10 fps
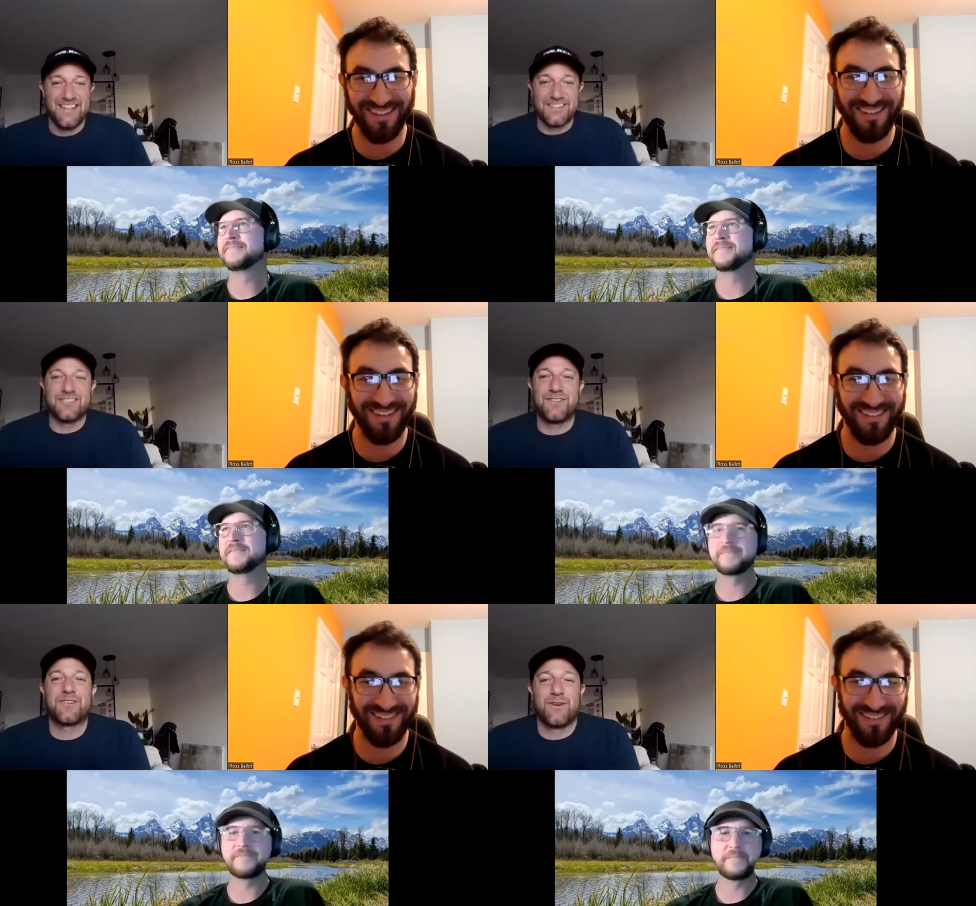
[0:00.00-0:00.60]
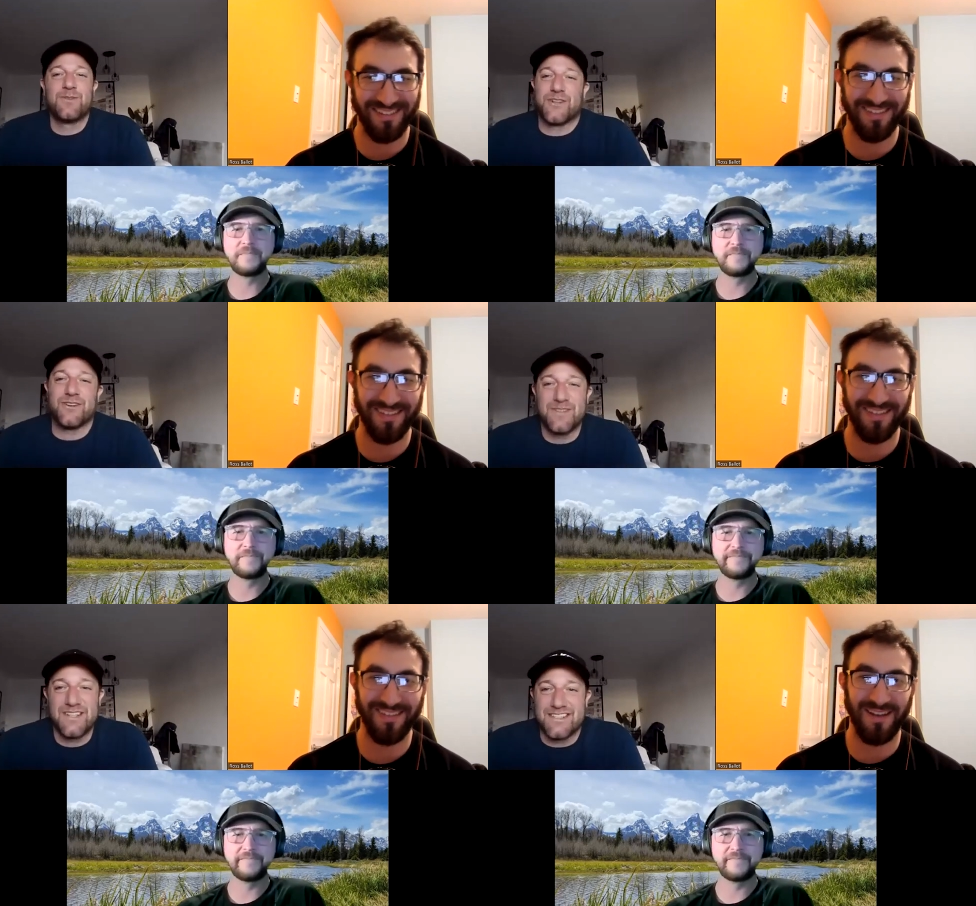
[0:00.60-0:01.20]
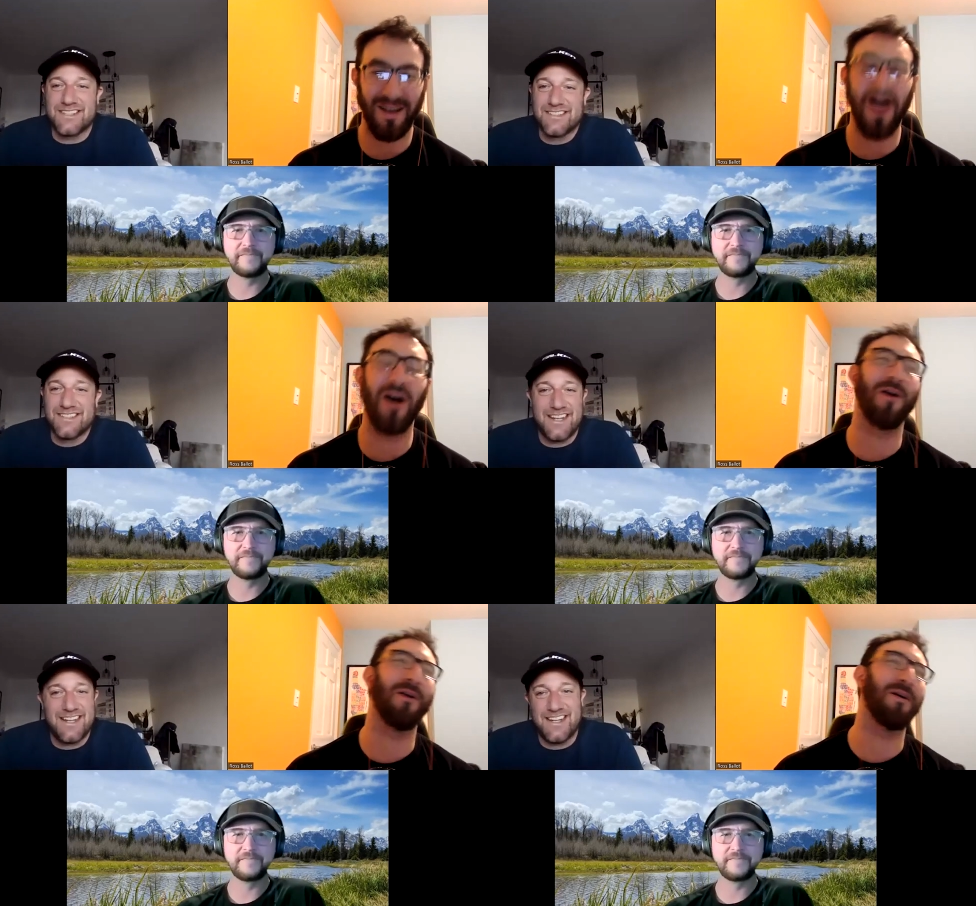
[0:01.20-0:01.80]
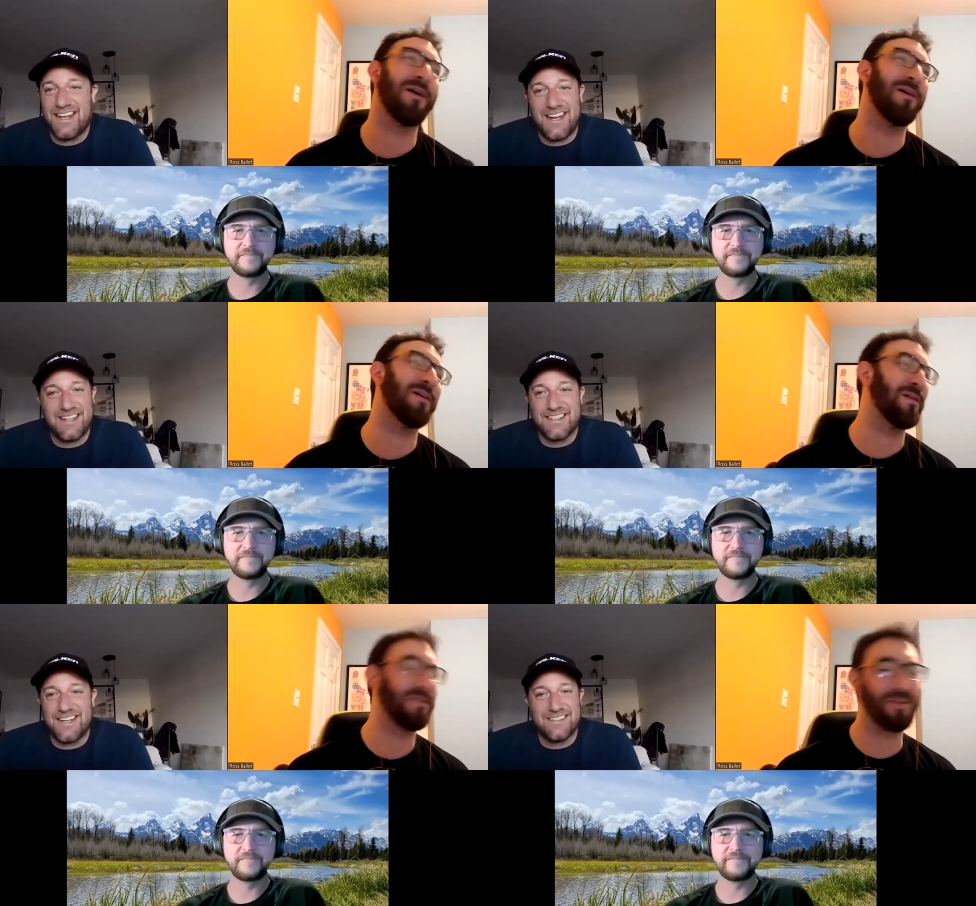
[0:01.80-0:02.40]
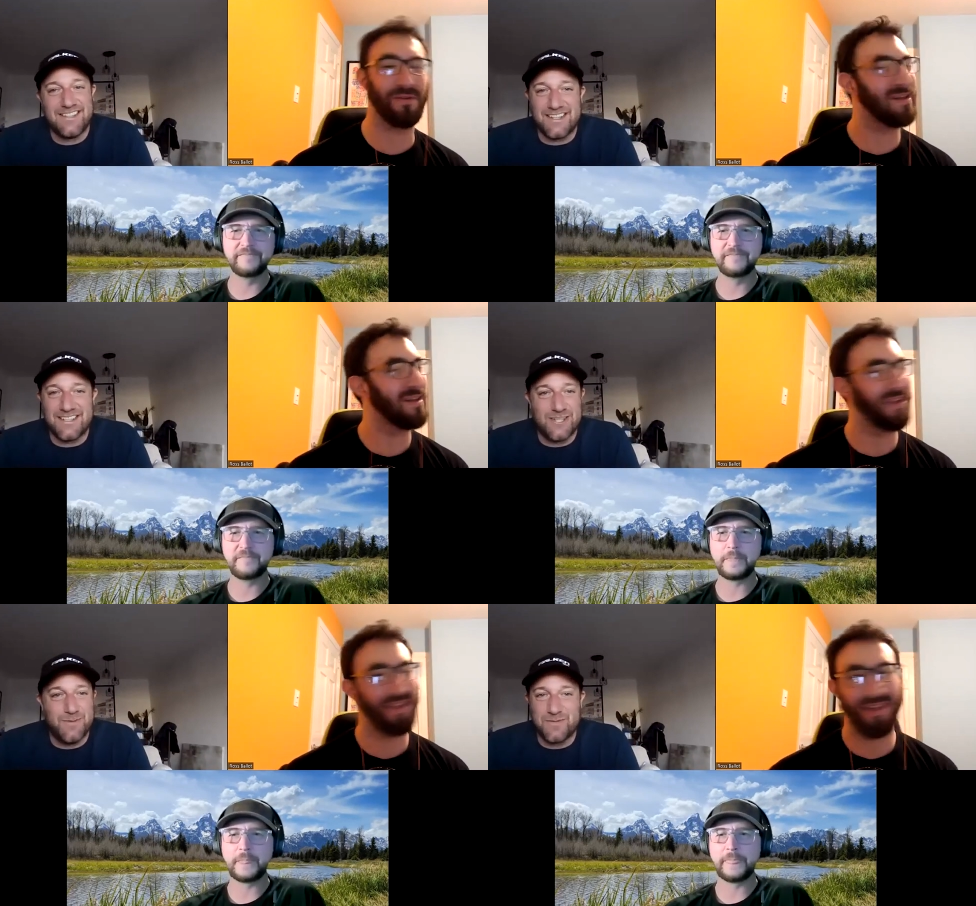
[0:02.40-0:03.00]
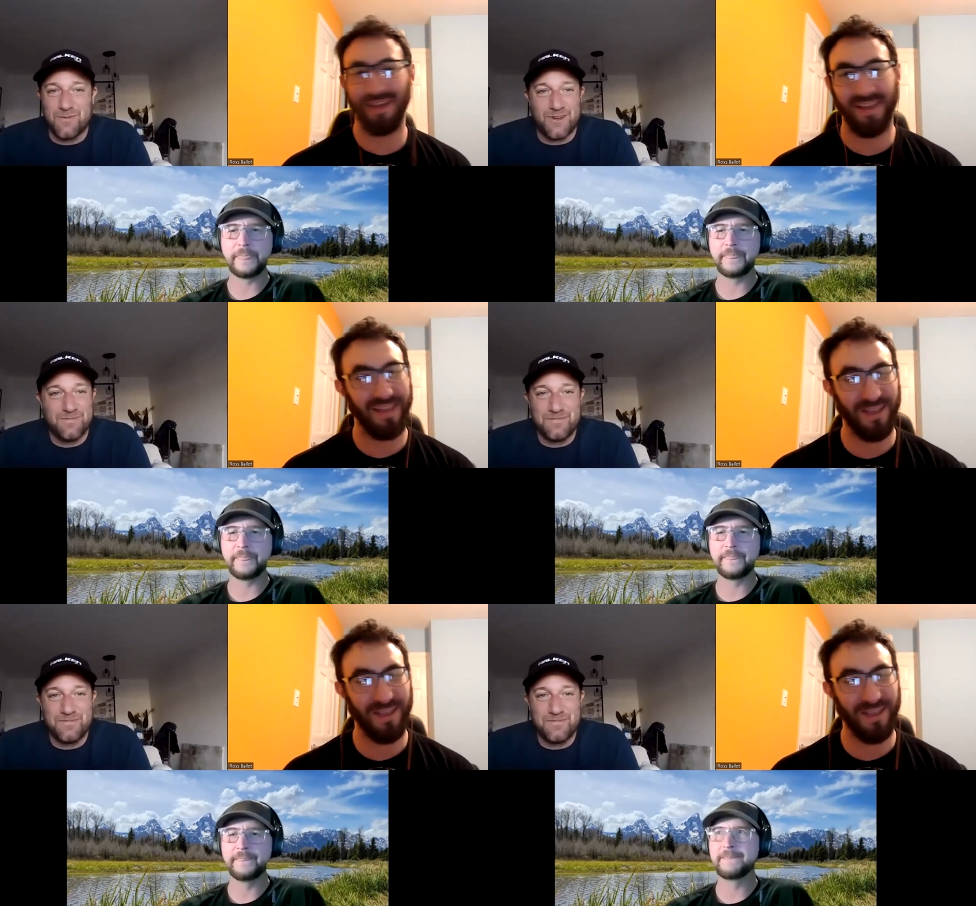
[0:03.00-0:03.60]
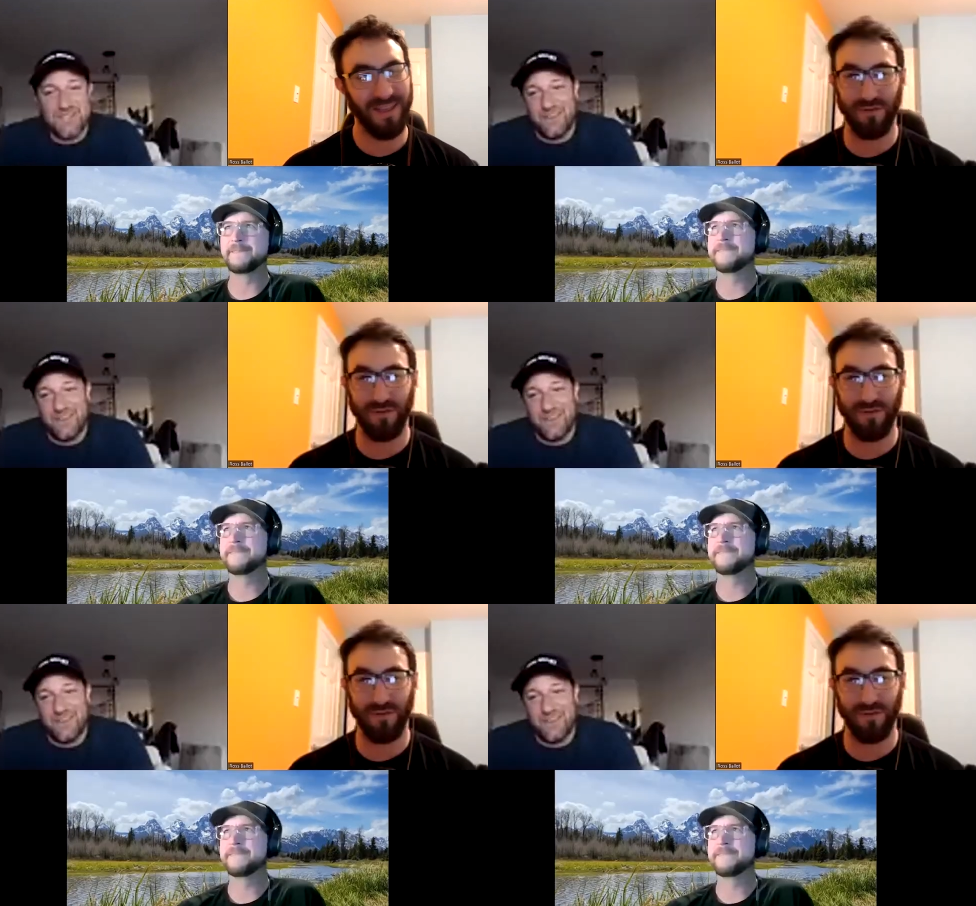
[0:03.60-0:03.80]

Speaker 1: The, the cruiser is. Oh, oh, I, Dude, I, like it so much more. You don't have I'm to